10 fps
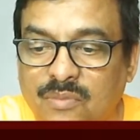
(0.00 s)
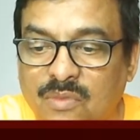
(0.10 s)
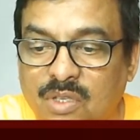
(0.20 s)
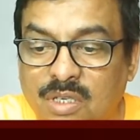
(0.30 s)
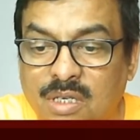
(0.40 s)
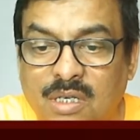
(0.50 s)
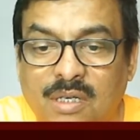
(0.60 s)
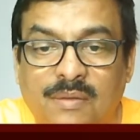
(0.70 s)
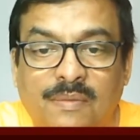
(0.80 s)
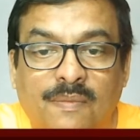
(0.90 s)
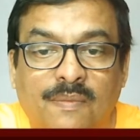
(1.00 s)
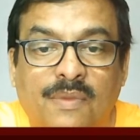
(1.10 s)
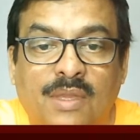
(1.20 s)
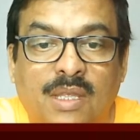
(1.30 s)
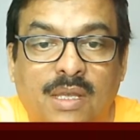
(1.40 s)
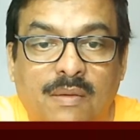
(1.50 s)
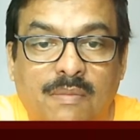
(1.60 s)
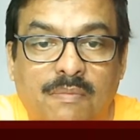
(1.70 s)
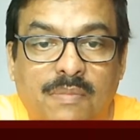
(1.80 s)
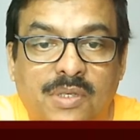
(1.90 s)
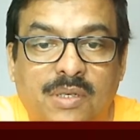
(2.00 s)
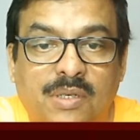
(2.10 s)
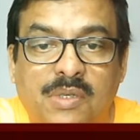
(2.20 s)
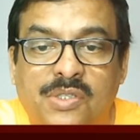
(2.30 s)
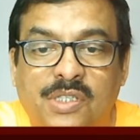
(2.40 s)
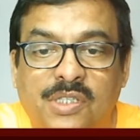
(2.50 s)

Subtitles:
Here bishop e6